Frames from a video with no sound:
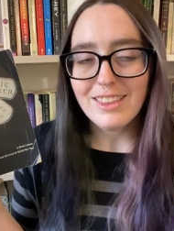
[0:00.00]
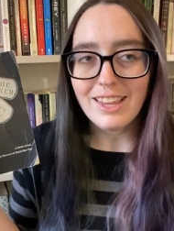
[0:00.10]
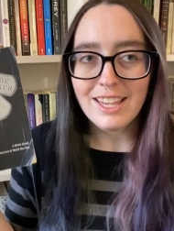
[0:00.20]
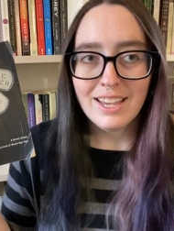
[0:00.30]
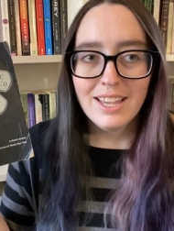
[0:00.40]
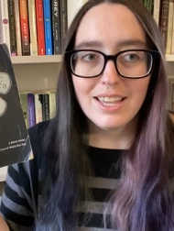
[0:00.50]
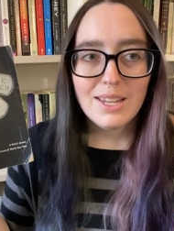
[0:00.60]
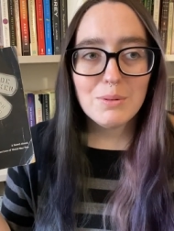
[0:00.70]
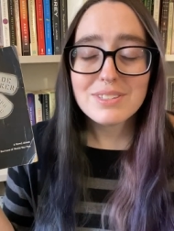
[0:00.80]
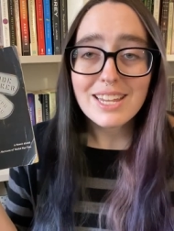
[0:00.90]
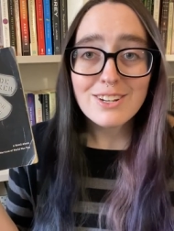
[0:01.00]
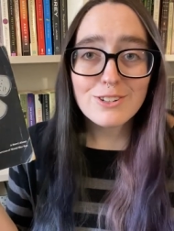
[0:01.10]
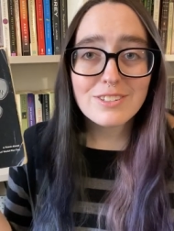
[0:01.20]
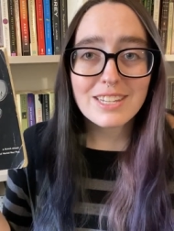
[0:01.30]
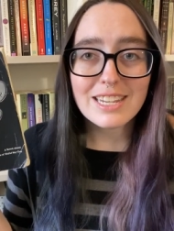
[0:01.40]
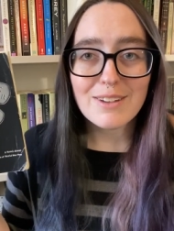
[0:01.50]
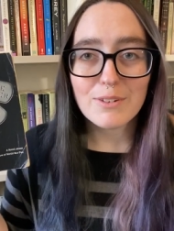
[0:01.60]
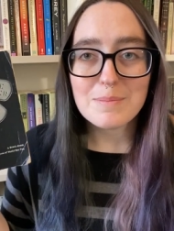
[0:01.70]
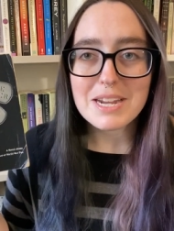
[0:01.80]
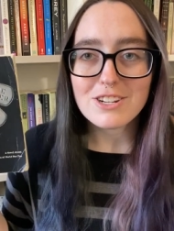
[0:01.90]
Like it was interesting
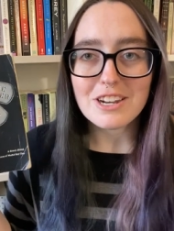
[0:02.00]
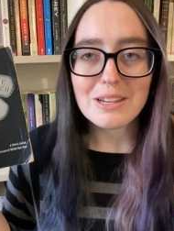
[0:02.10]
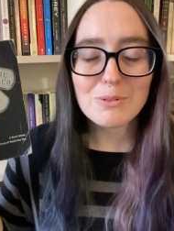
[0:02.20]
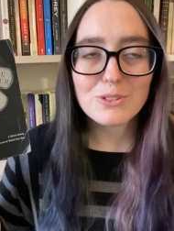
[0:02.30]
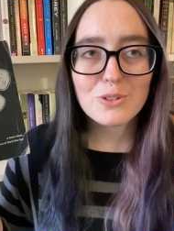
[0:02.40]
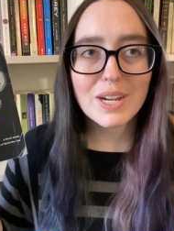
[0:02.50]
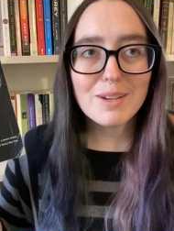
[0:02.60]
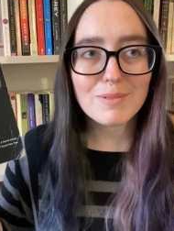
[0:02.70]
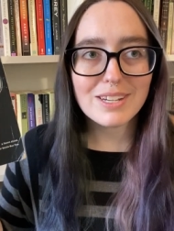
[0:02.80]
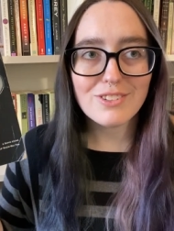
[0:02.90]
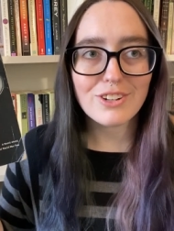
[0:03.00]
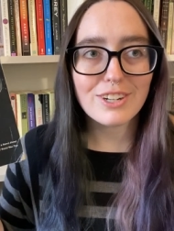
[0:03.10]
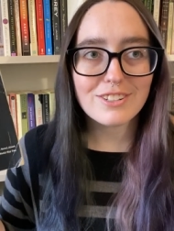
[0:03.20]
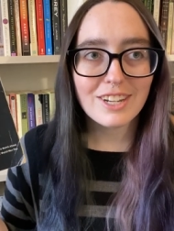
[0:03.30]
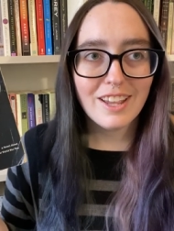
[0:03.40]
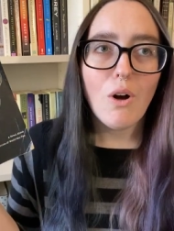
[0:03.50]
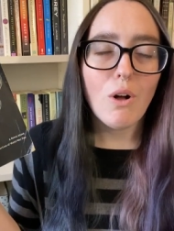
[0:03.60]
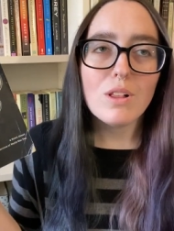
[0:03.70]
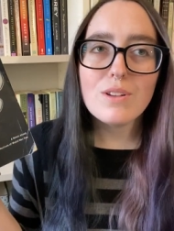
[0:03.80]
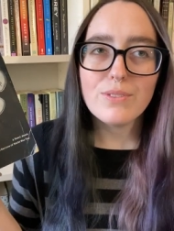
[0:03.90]
information. It was great research.
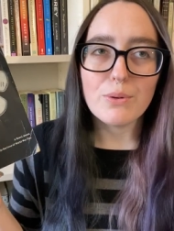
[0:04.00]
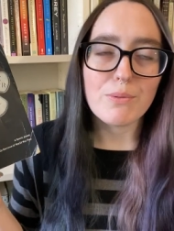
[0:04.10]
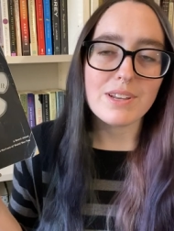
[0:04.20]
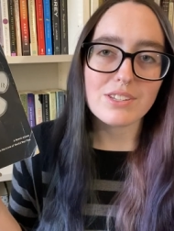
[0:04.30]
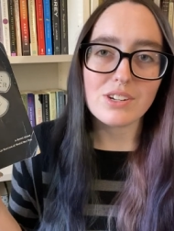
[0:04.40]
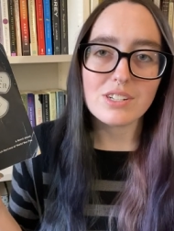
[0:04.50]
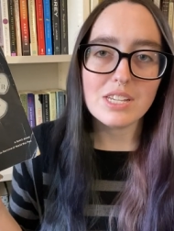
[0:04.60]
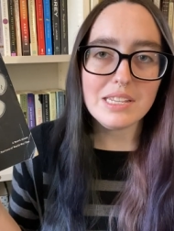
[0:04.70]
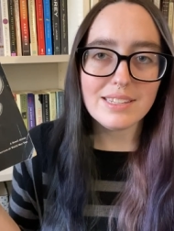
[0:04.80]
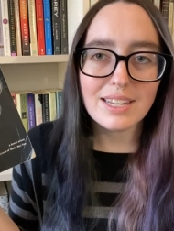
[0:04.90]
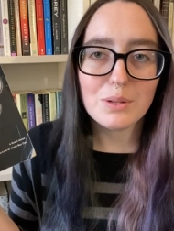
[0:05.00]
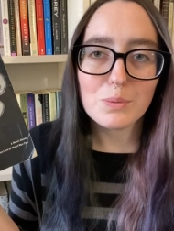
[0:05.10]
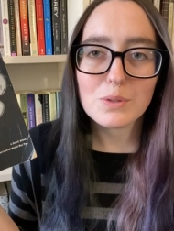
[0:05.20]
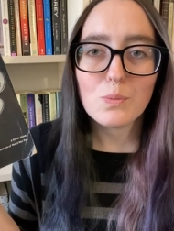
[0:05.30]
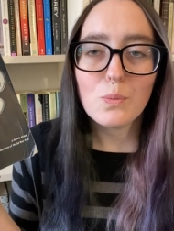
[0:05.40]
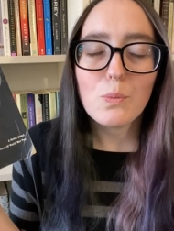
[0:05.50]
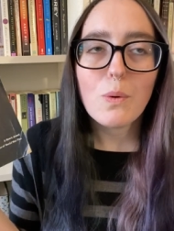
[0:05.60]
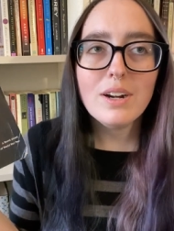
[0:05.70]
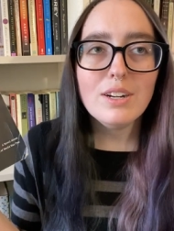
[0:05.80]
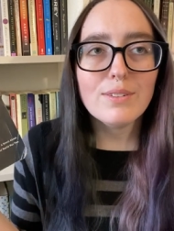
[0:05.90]
All of the research he did was
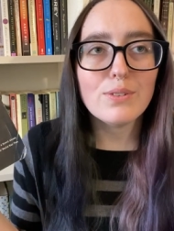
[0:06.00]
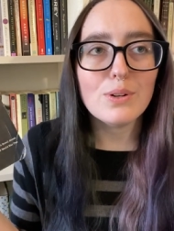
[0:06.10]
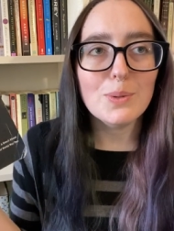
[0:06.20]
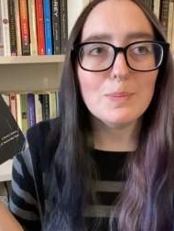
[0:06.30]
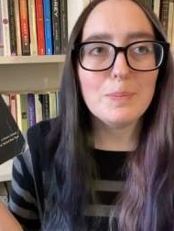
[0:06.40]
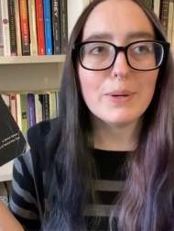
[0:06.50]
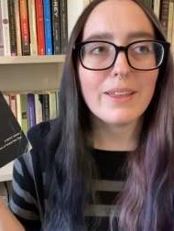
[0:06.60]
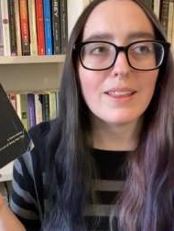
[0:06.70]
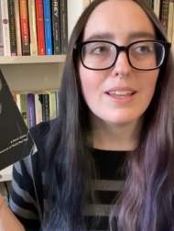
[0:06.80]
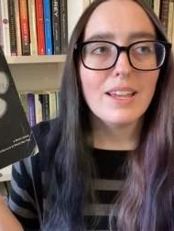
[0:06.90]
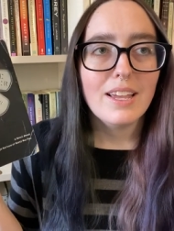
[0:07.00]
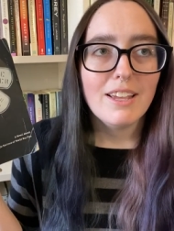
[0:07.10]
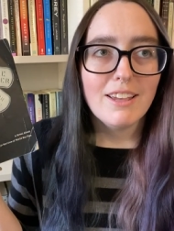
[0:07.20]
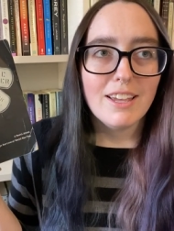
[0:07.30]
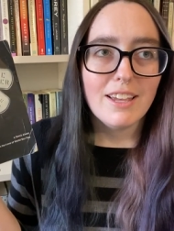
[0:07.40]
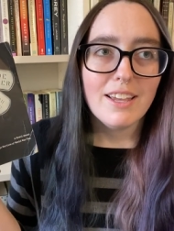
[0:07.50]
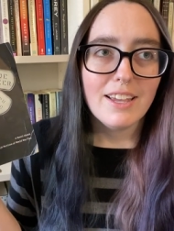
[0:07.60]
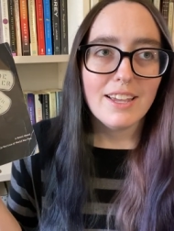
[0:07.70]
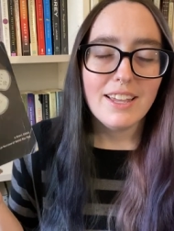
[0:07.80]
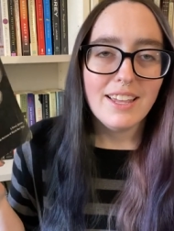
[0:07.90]
wonderful, but
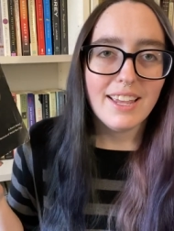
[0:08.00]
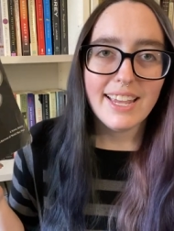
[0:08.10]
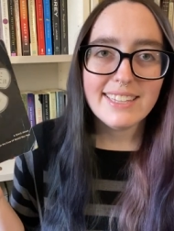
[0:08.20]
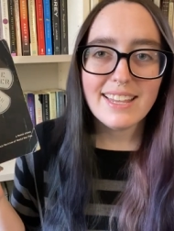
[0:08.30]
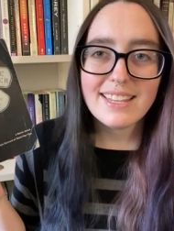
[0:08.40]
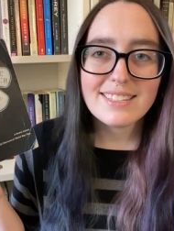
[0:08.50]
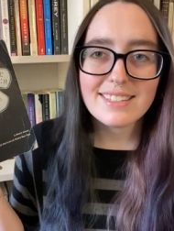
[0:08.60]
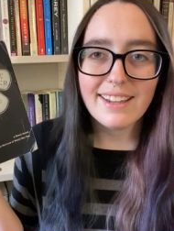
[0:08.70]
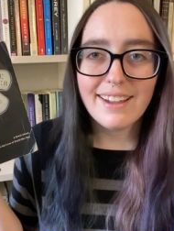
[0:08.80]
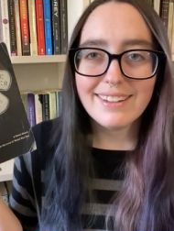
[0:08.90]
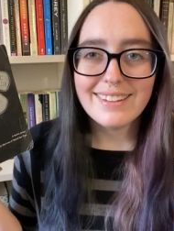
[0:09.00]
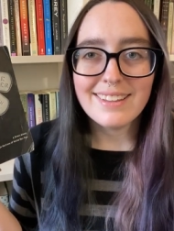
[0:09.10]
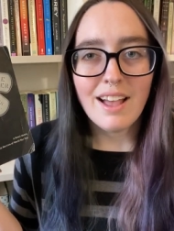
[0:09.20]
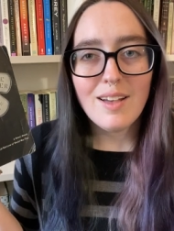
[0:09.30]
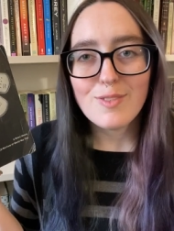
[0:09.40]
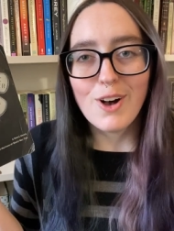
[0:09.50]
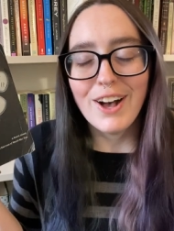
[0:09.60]
it, it's not a novel.